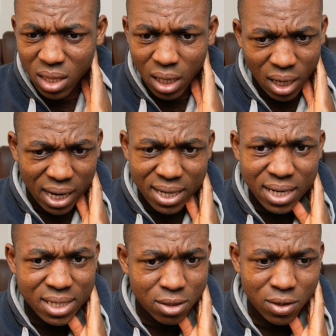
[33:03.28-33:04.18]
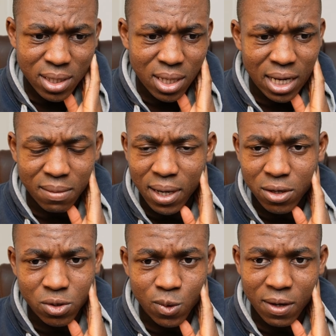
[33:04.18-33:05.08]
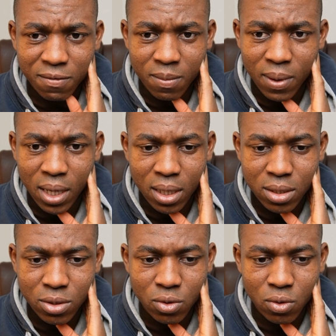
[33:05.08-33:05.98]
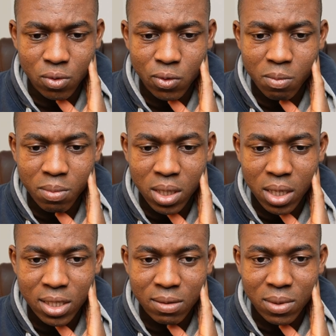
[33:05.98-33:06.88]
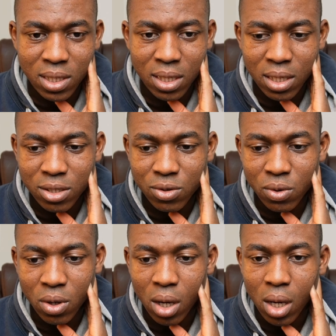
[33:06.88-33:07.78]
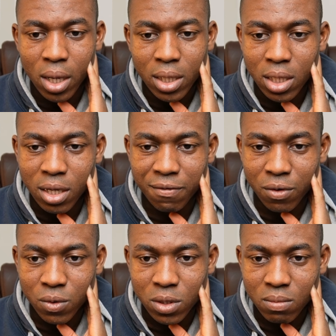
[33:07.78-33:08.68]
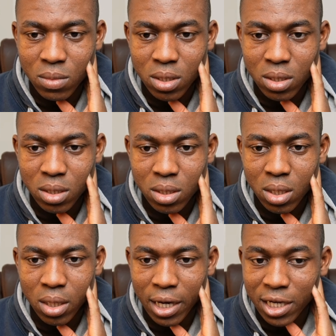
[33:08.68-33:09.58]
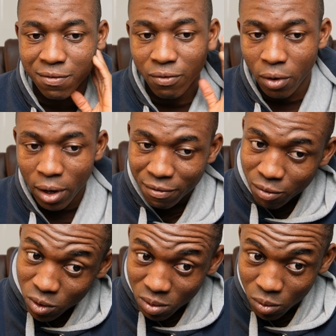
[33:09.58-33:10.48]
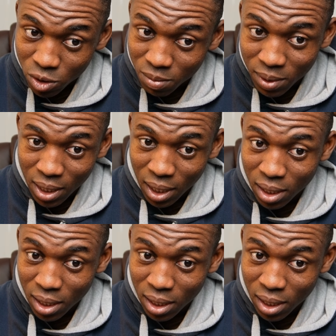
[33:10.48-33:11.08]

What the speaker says: and here it's already like -1 for black. So rook b8 immediately. So d4 was a miss. h5 was much better.